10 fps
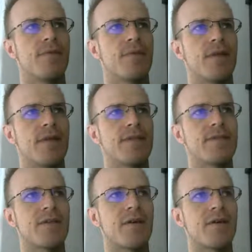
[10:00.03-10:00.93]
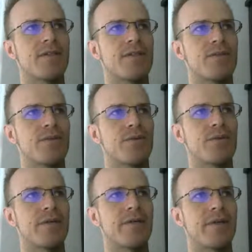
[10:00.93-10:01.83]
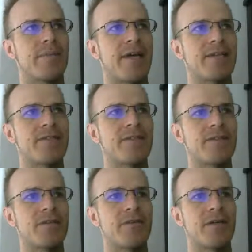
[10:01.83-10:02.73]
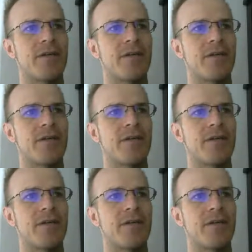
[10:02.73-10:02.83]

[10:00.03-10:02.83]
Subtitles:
It's called Solr, Apache Solr.